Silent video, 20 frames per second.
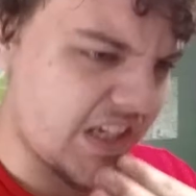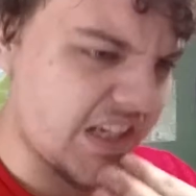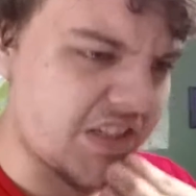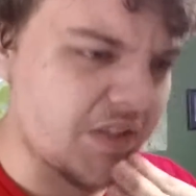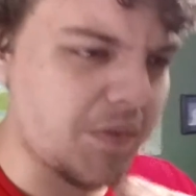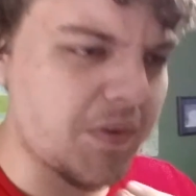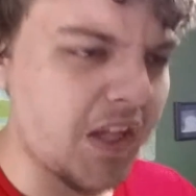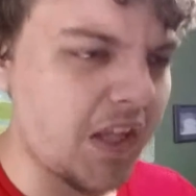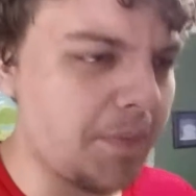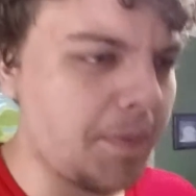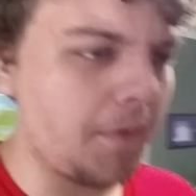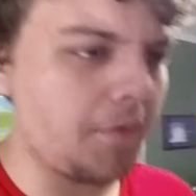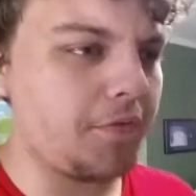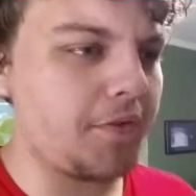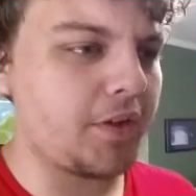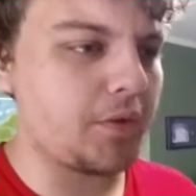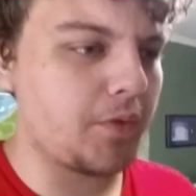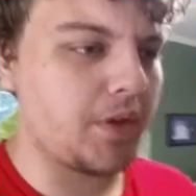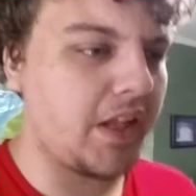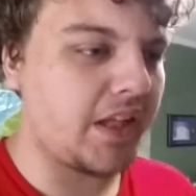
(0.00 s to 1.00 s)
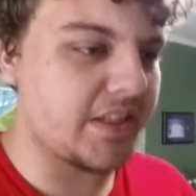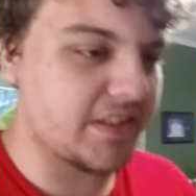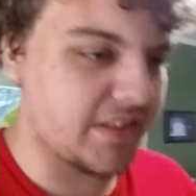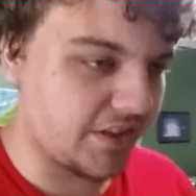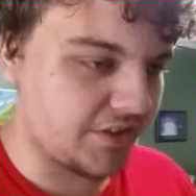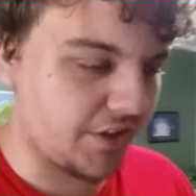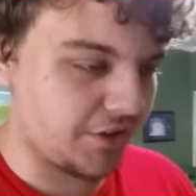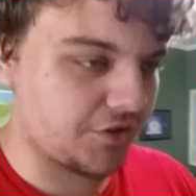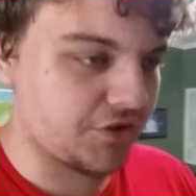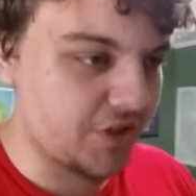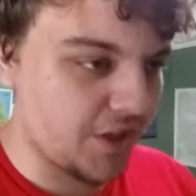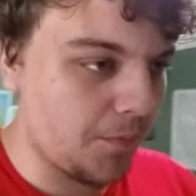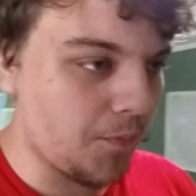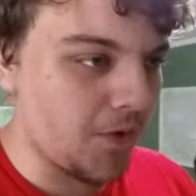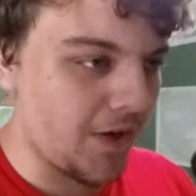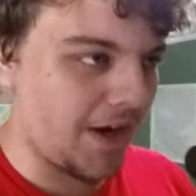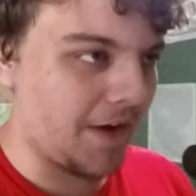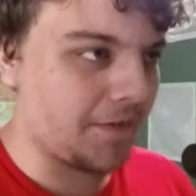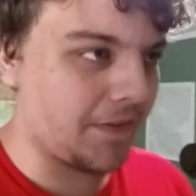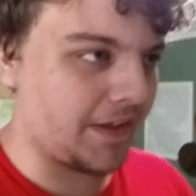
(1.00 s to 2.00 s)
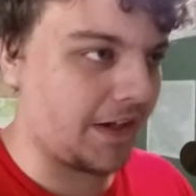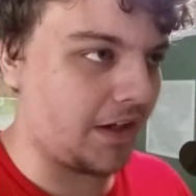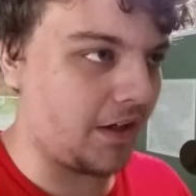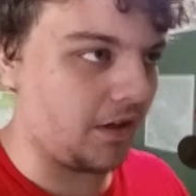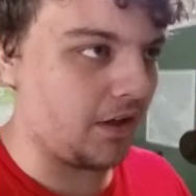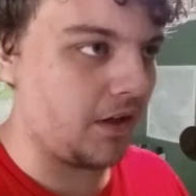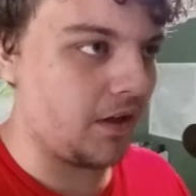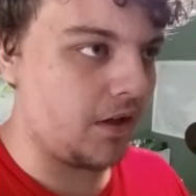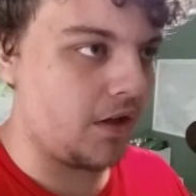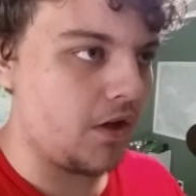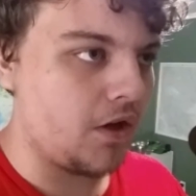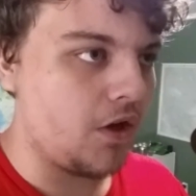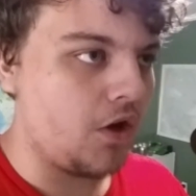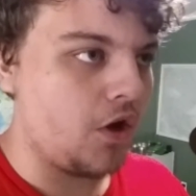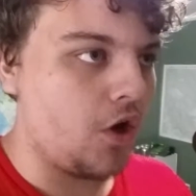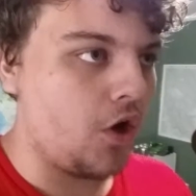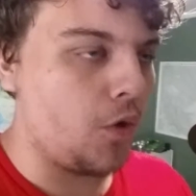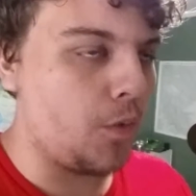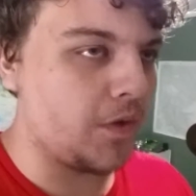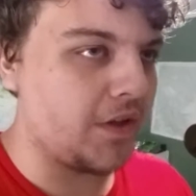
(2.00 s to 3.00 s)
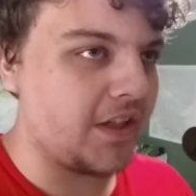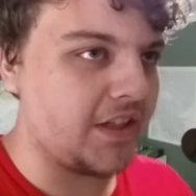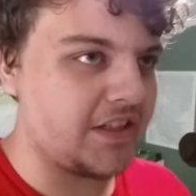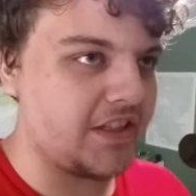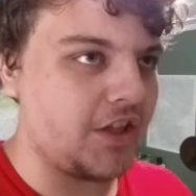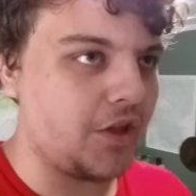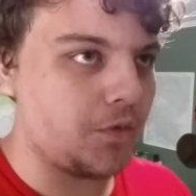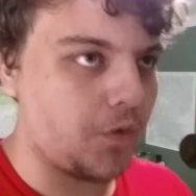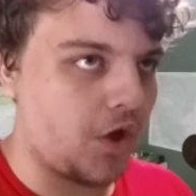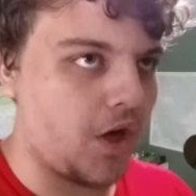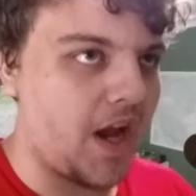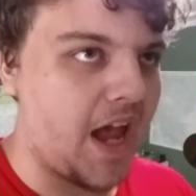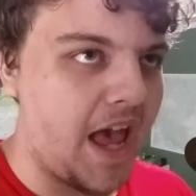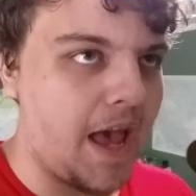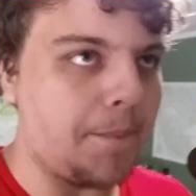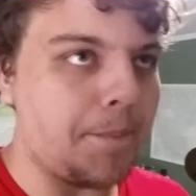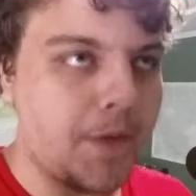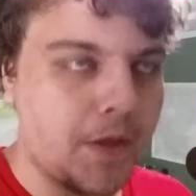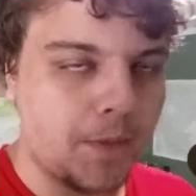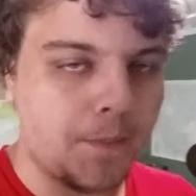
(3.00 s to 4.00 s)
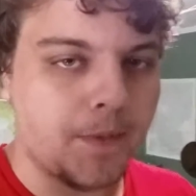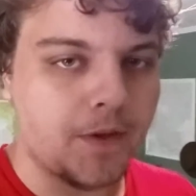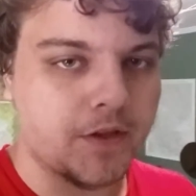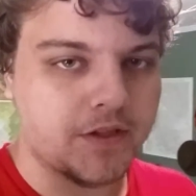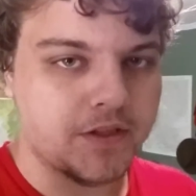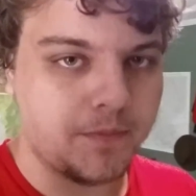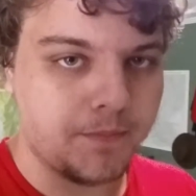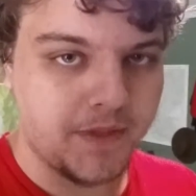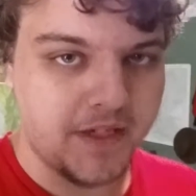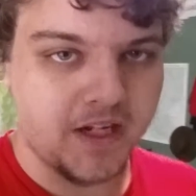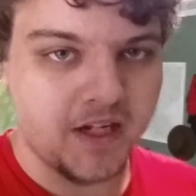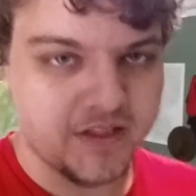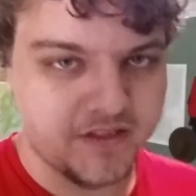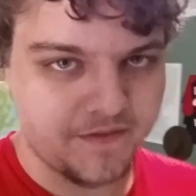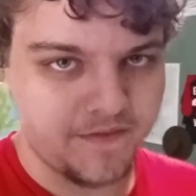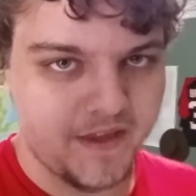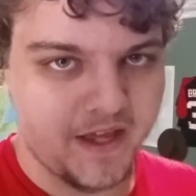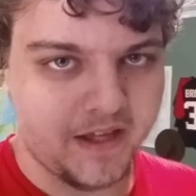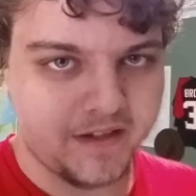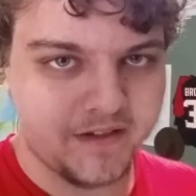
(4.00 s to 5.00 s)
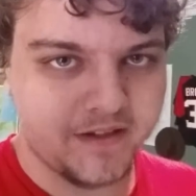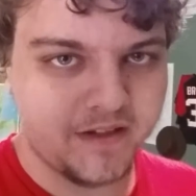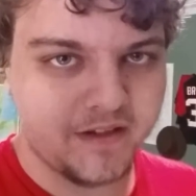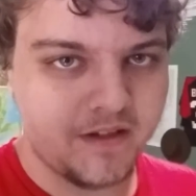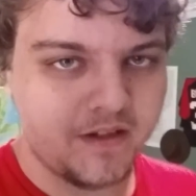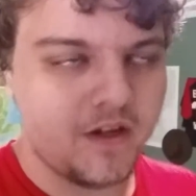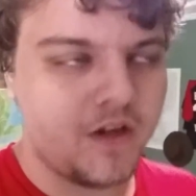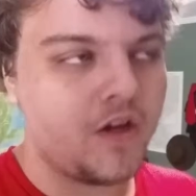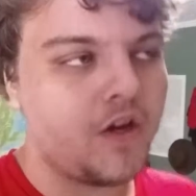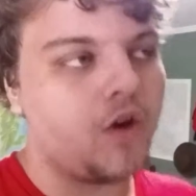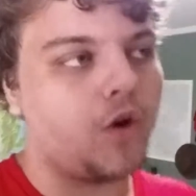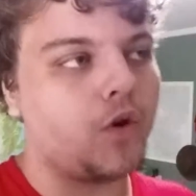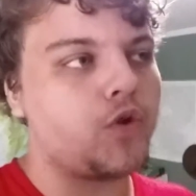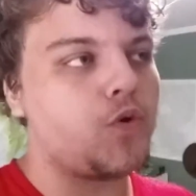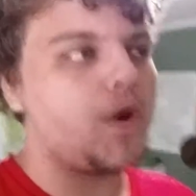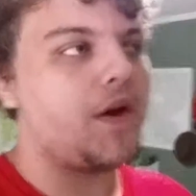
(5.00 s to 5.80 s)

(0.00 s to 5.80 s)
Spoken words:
something a lot of people fail to realize, is there's someone out there who, when they see you, are a happier person because of that. Or